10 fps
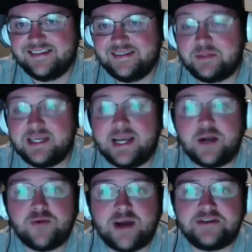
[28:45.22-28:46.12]
But
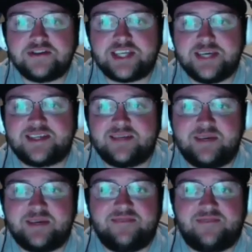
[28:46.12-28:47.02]
Aaron Rodgers seems to
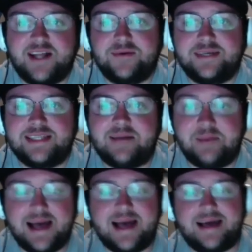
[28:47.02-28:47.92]
be following that path.